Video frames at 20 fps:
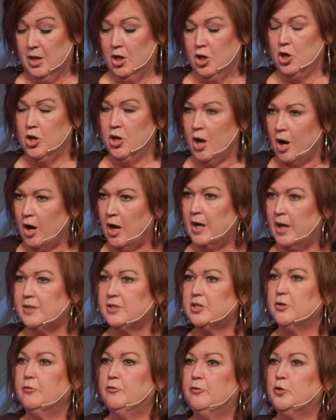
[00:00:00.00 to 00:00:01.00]

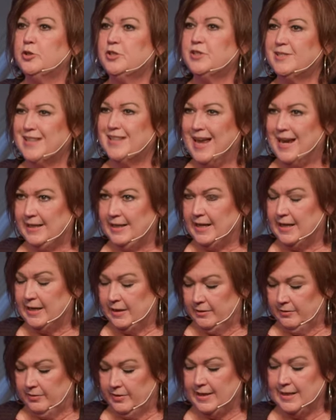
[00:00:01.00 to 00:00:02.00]
Not
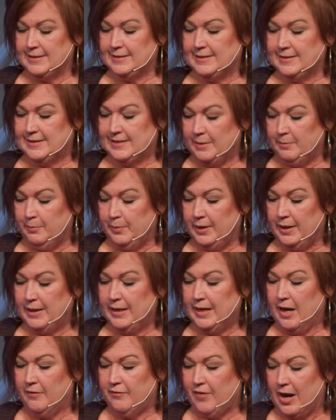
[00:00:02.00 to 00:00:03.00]
forsaking the
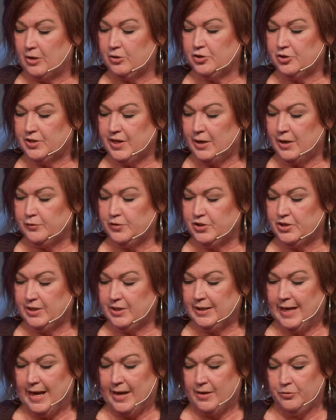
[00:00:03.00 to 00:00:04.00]
assembling of ourselves
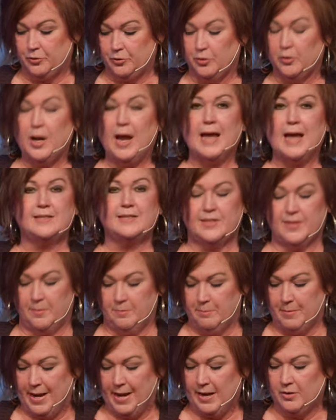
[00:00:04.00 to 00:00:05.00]
together as the
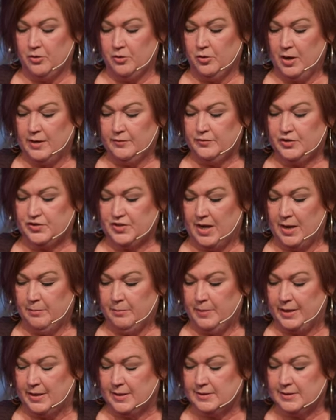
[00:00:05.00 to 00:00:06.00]
manner of some
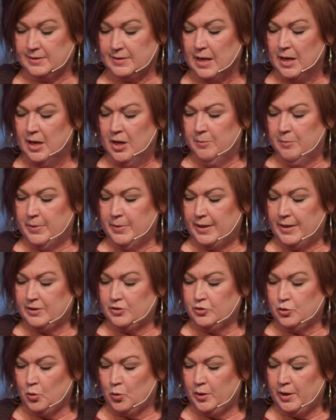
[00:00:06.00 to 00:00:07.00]
is, but
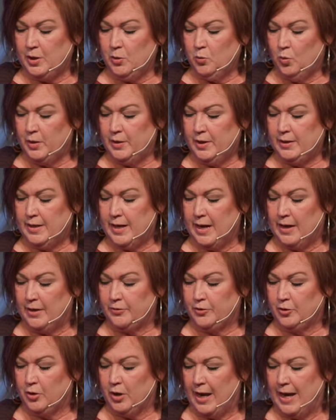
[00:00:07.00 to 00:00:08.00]
exhorting one
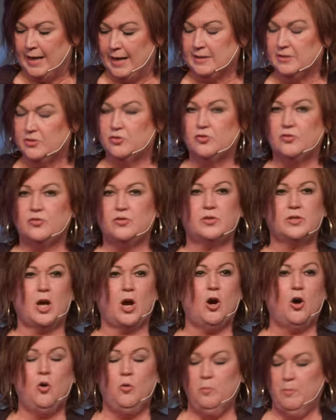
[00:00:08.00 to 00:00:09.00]
another, and
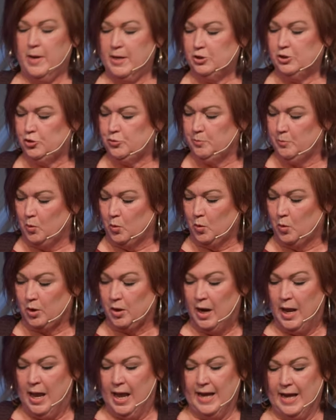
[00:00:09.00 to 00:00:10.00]
so much more
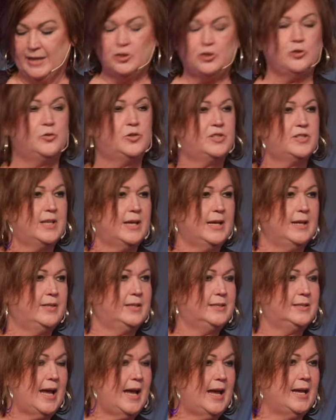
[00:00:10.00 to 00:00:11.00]
as you see the
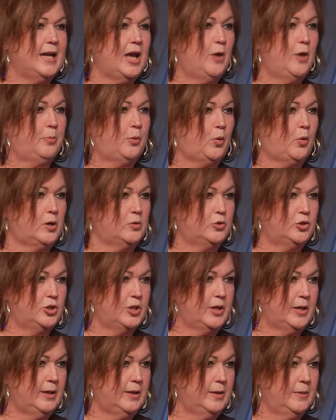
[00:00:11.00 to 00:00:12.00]
day
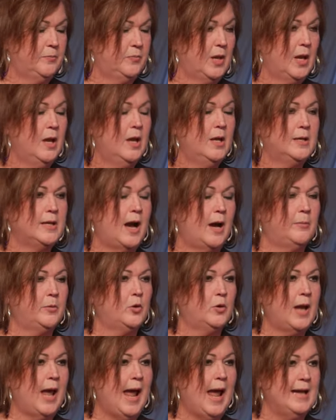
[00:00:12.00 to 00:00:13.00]
approaching. Now I'm
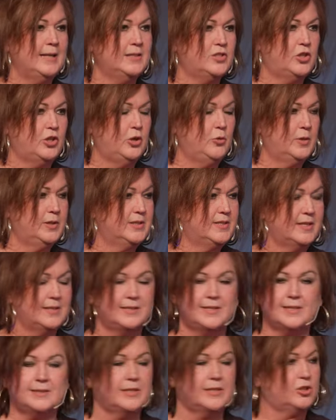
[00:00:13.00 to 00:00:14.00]
going to ask you, is
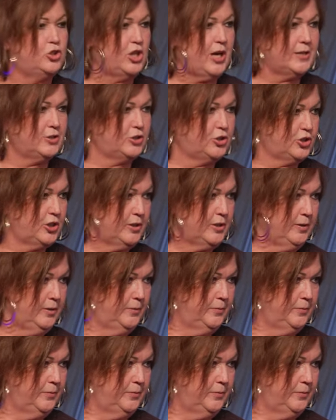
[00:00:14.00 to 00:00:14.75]
this a suggestion?